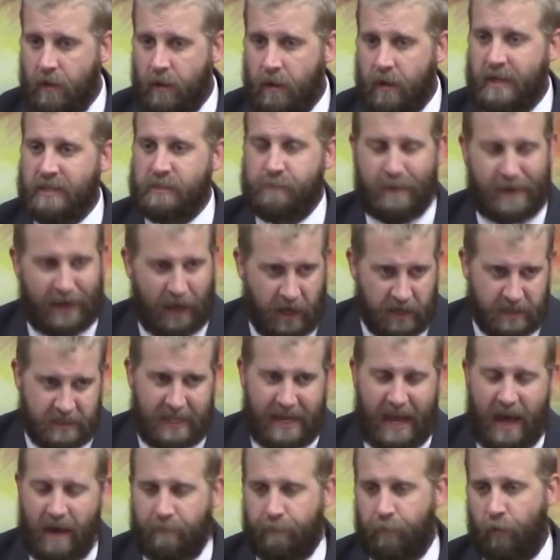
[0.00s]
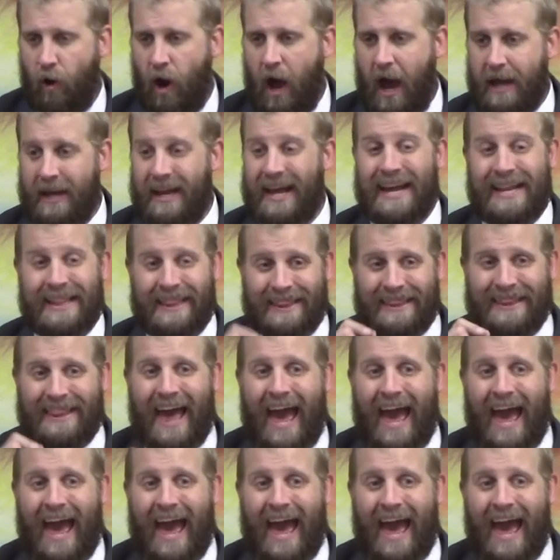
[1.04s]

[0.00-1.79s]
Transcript: It's because they have pride. And